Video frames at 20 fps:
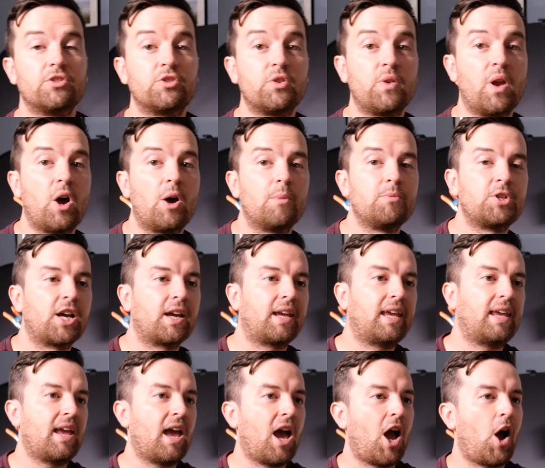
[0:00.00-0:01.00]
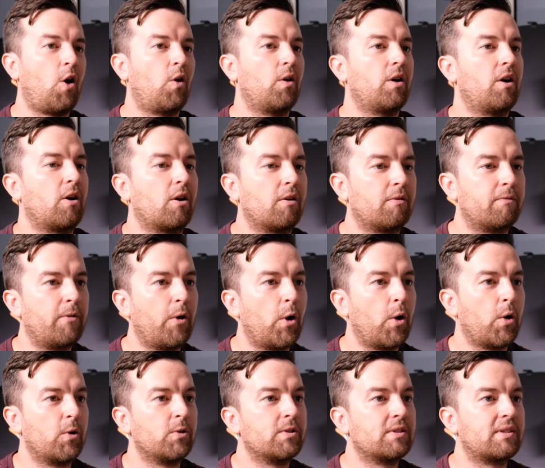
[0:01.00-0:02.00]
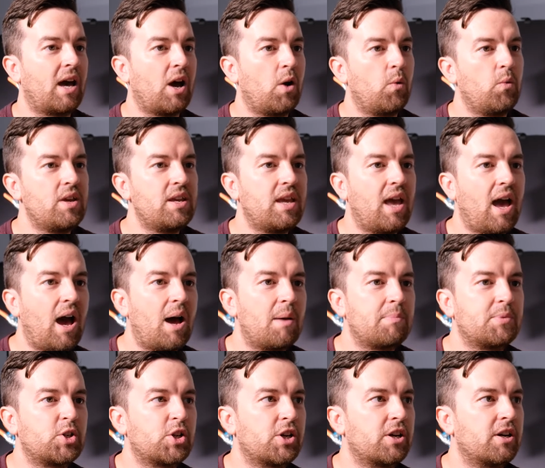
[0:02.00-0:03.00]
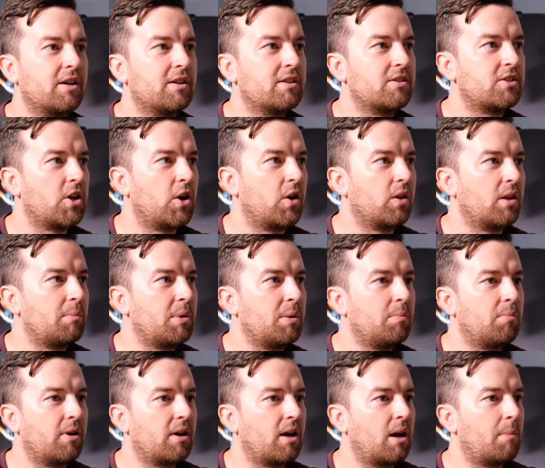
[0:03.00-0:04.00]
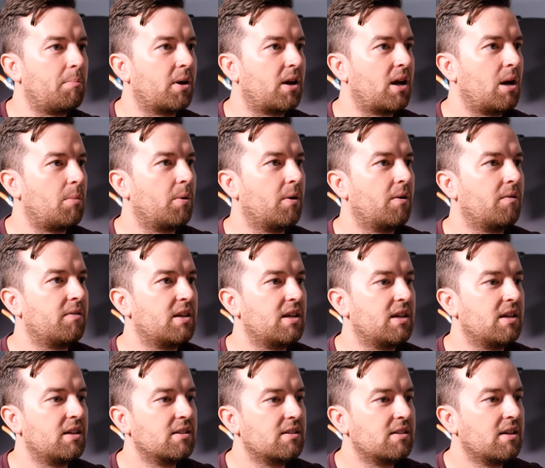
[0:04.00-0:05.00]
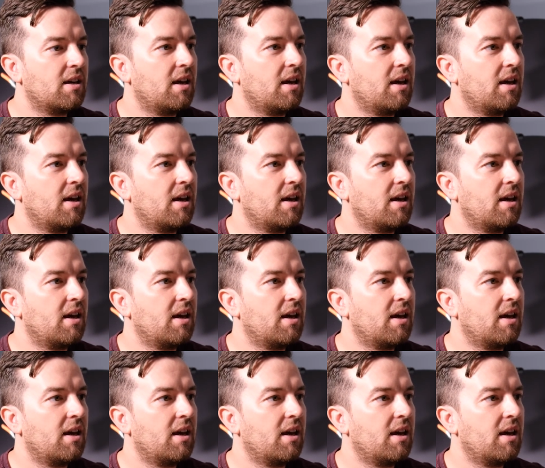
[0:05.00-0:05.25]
So now I'm checking out our photos that we captured. So let me bring up a couple of these.